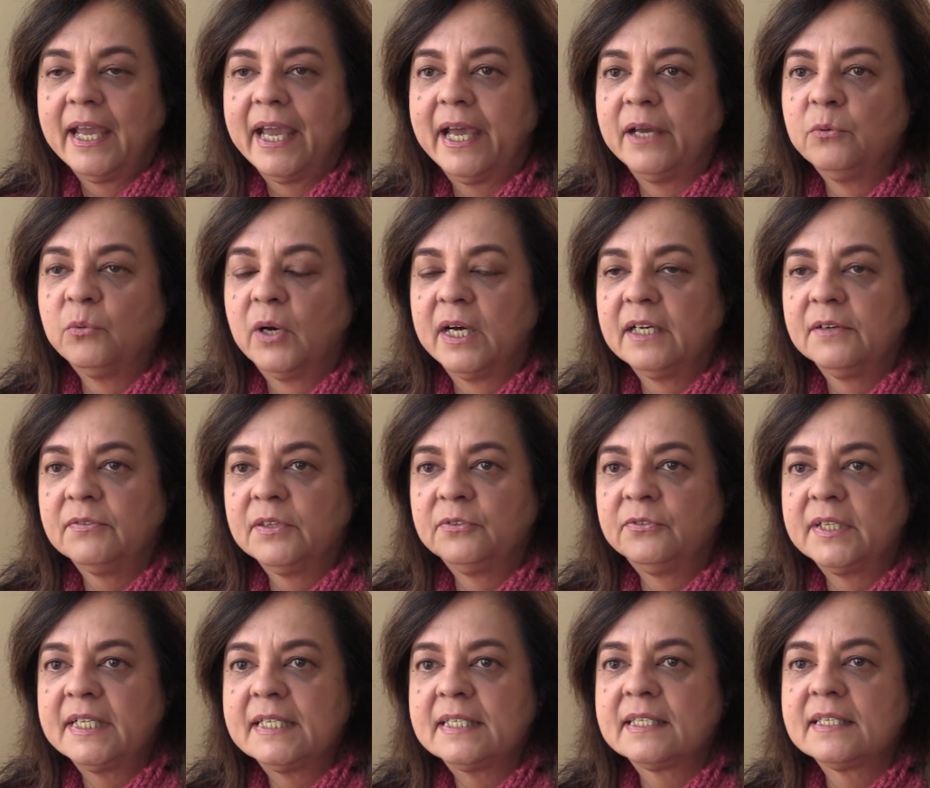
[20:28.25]
And one of the
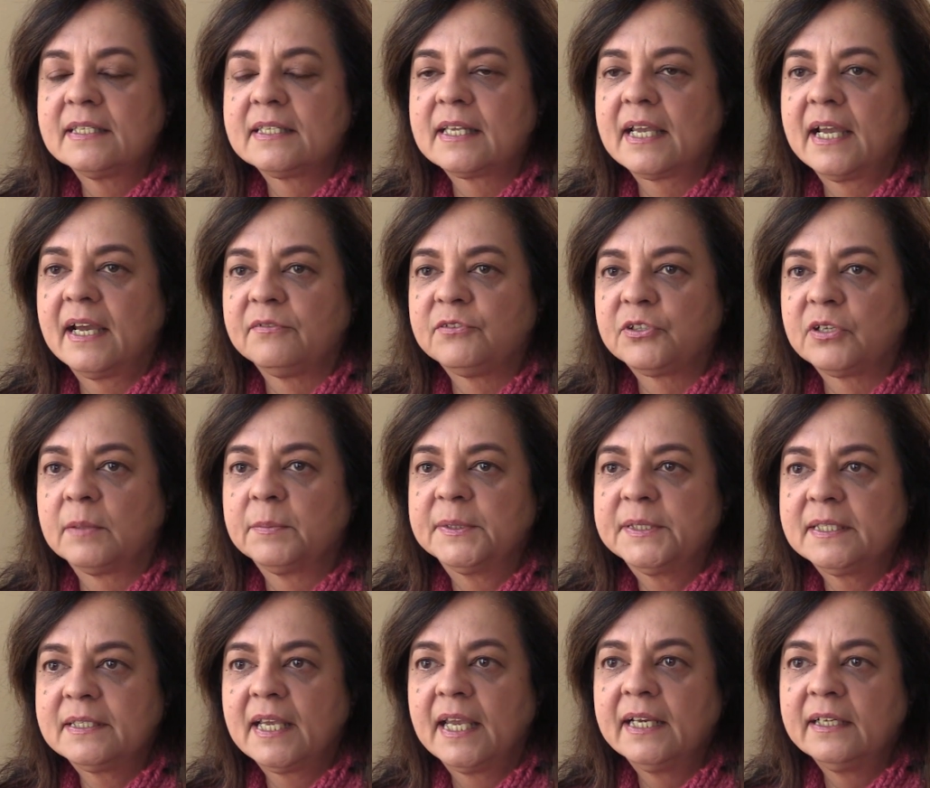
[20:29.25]
reasons they have
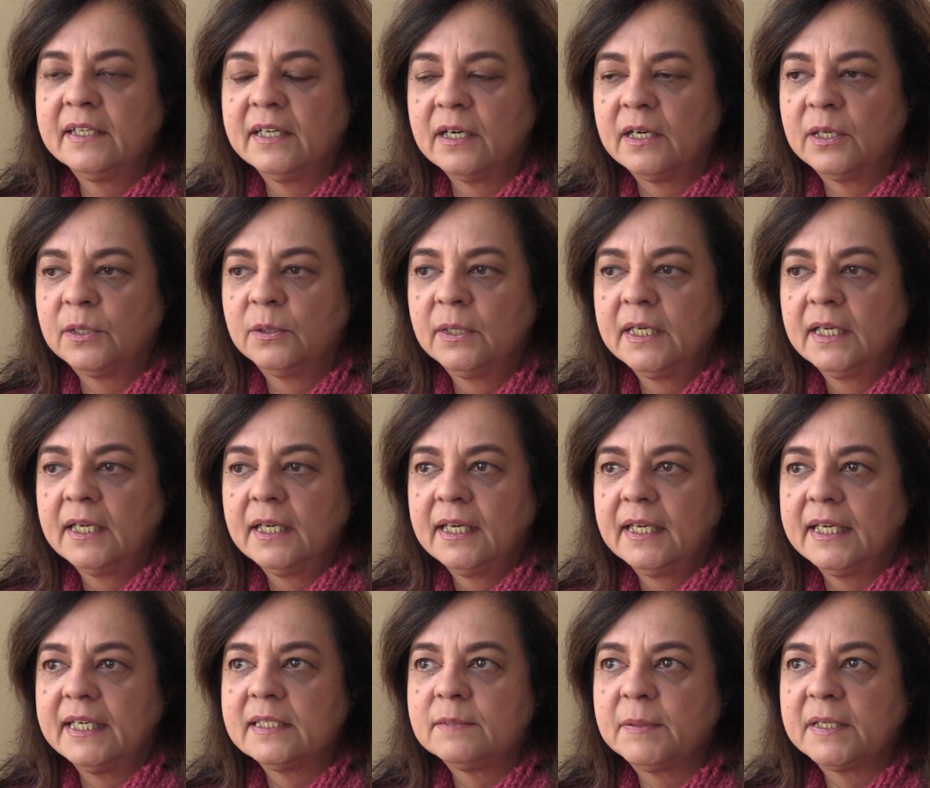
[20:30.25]
trouble saying no
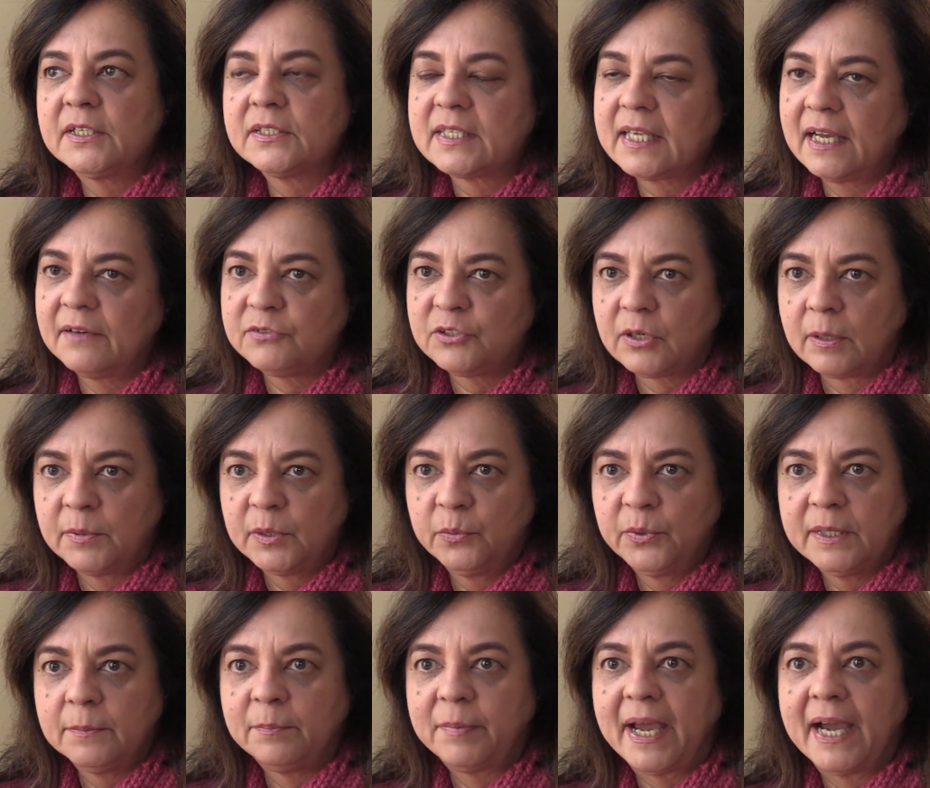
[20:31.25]
is because they have trouble
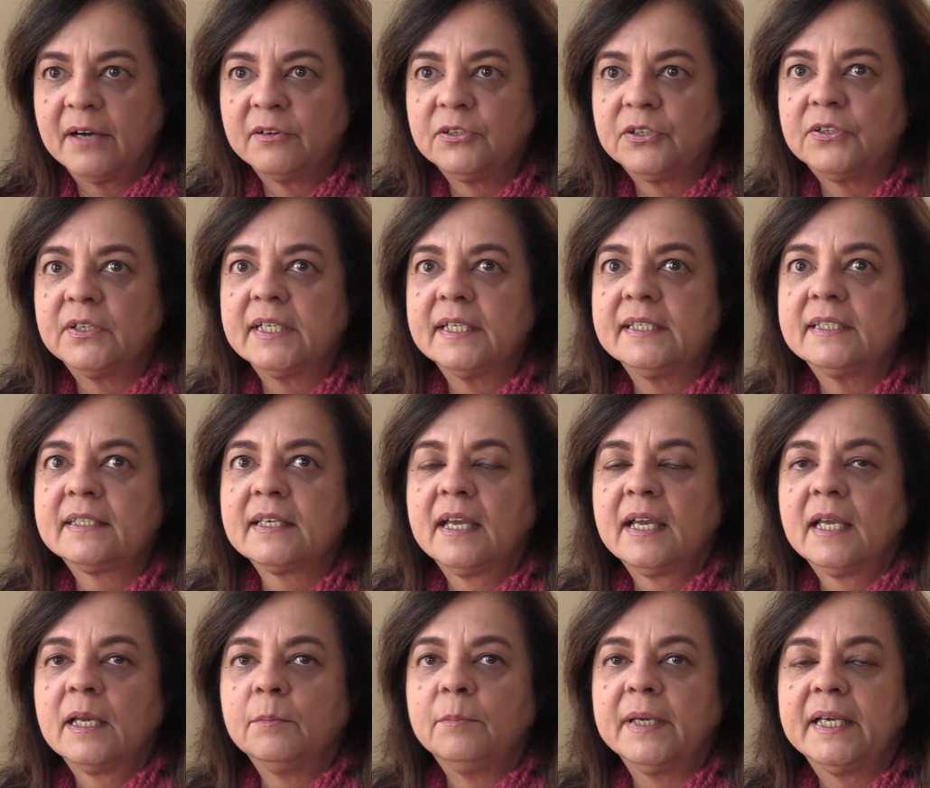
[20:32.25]
with boundaries,
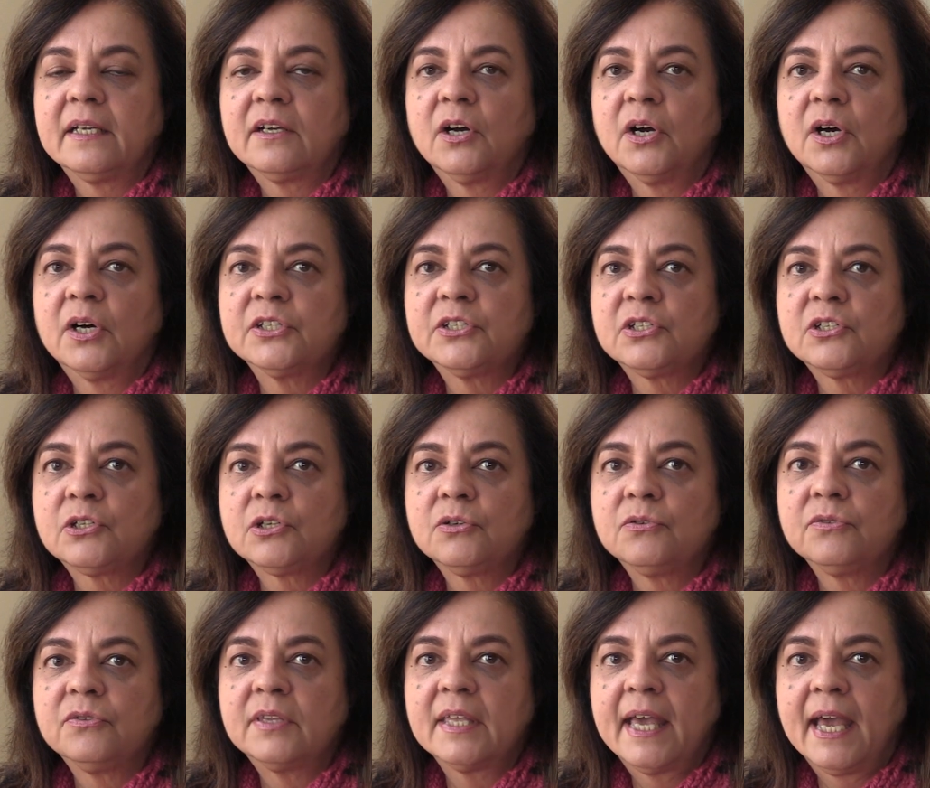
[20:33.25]
because
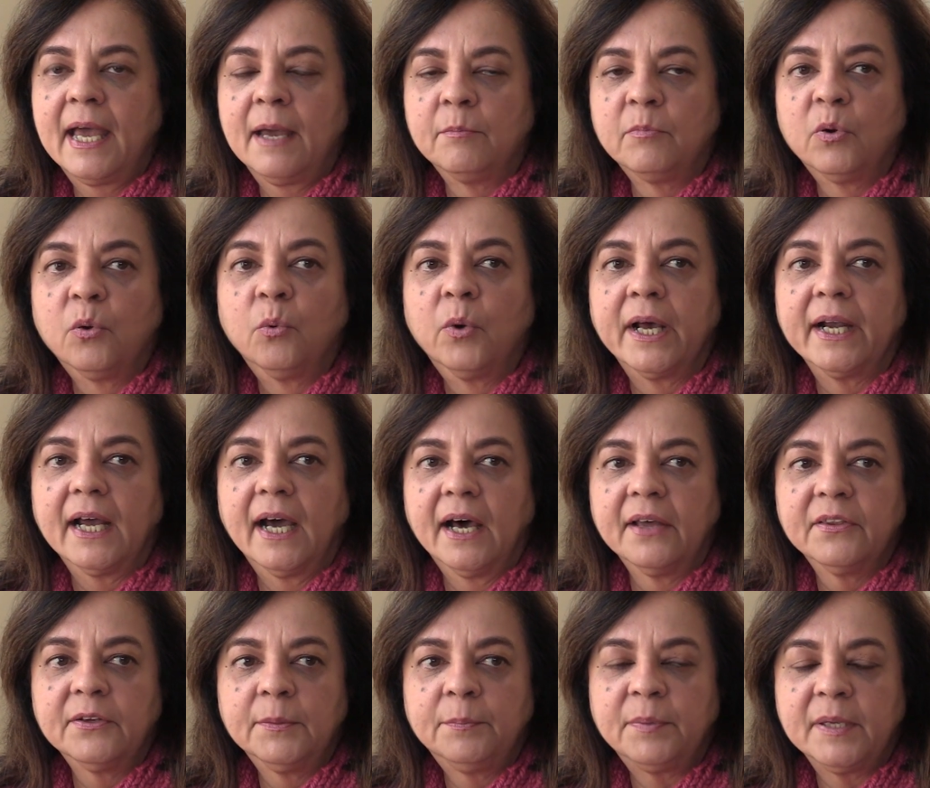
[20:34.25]
to them, what
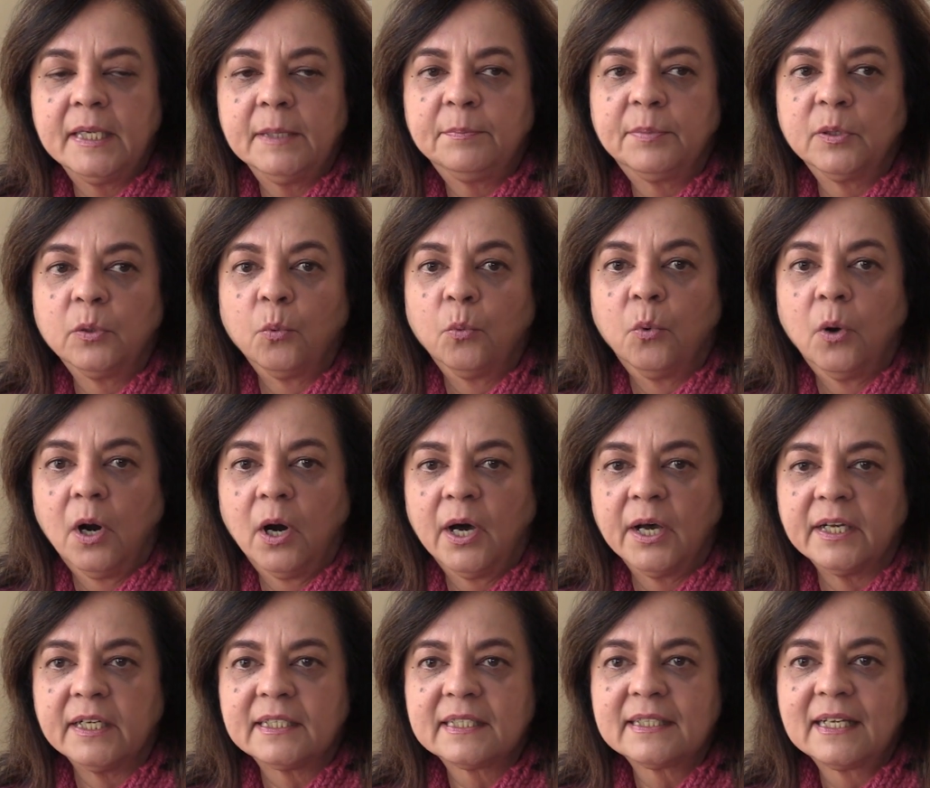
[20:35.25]
other people
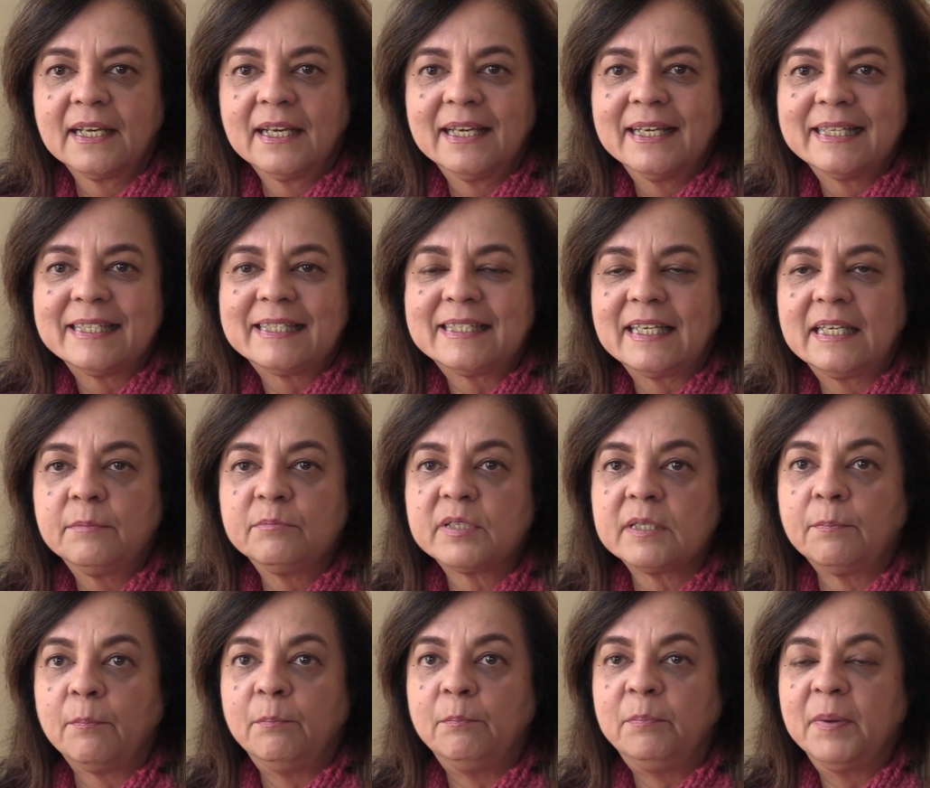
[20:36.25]
want
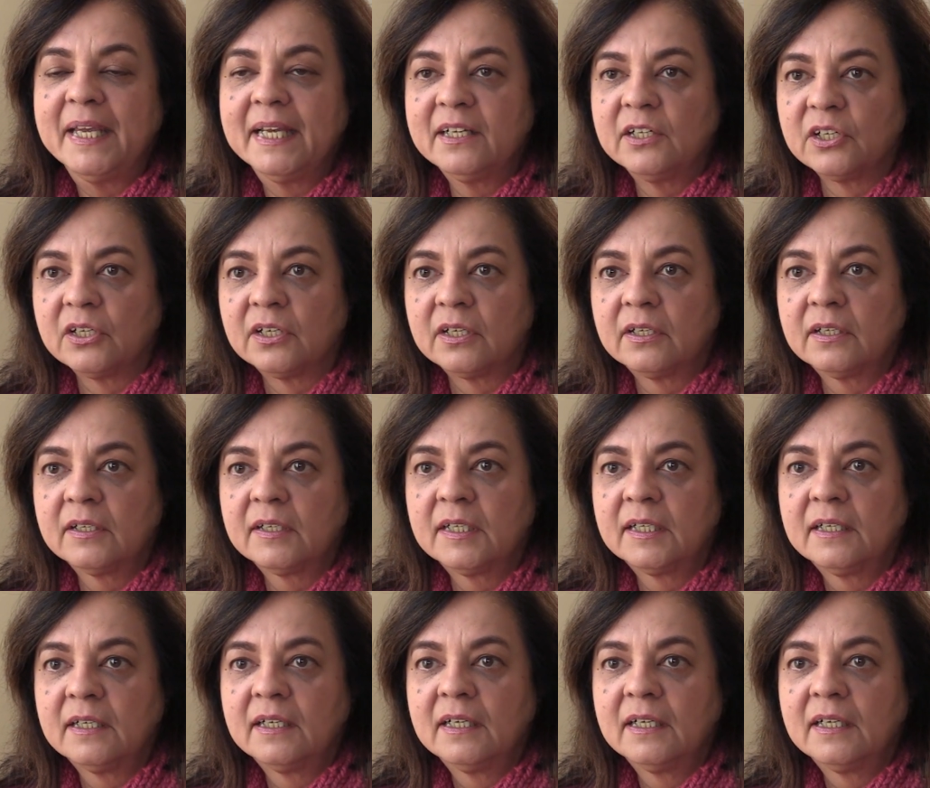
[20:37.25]
seems bigger